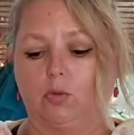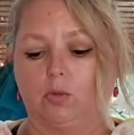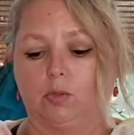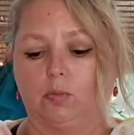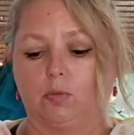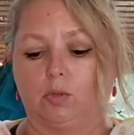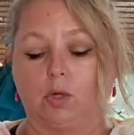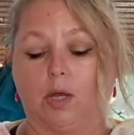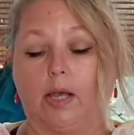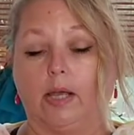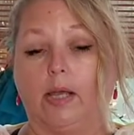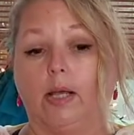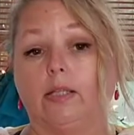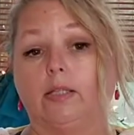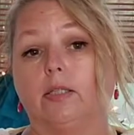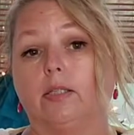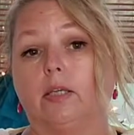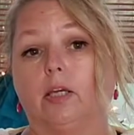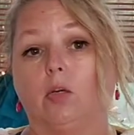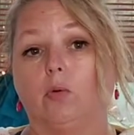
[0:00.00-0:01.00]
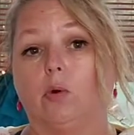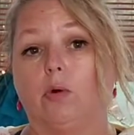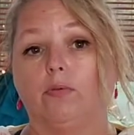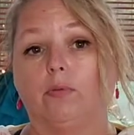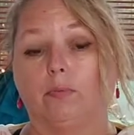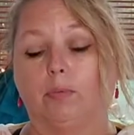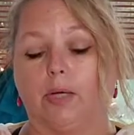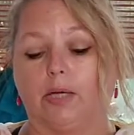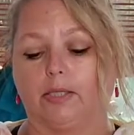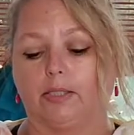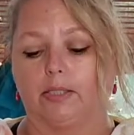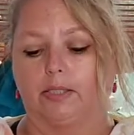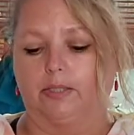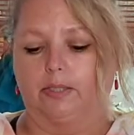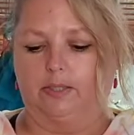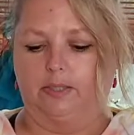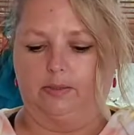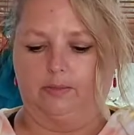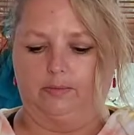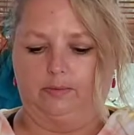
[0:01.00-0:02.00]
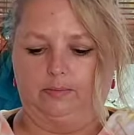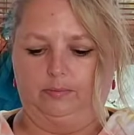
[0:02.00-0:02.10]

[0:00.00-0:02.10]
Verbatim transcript: do some try-ons, and then go over prices.